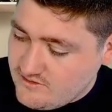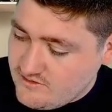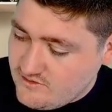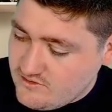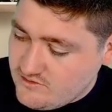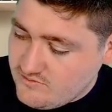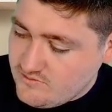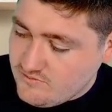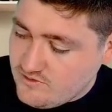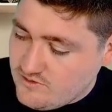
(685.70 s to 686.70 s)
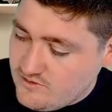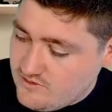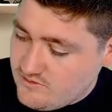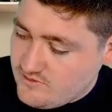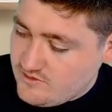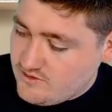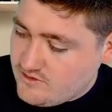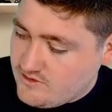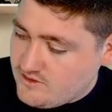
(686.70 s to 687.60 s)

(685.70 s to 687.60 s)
Nobody speaks.